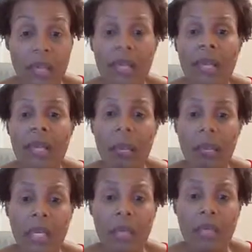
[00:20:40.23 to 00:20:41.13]
and
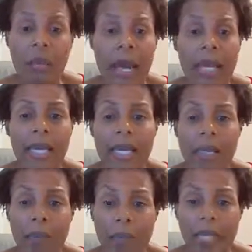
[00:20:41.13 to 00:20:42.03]
putting your body in
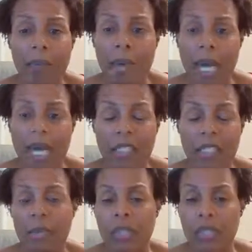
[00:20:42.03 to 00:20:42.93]
the best
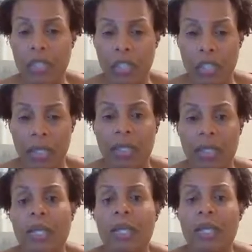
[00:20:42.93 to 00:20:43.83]
possible position
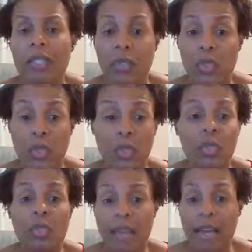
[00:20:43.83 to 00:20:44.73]
to
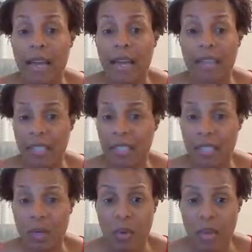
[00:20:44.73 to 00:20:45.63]
survive this
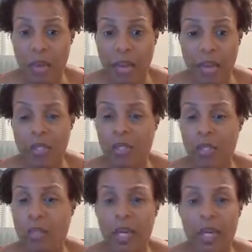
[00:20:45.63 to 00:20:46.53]
coronavirus
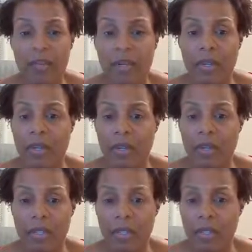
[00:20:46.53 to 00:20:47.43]
or whatever,
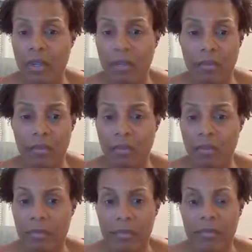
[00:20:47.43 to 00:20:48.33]

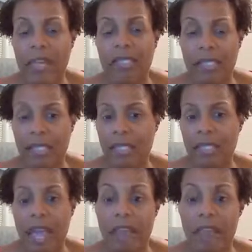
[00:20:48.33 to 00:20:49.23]
effects it's going
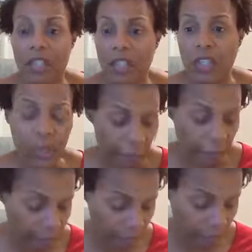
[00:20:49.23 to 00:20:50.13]
to have on you and your
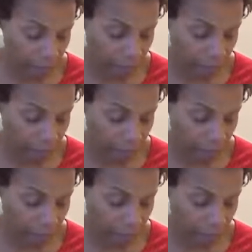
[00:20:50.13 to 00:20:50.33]
family.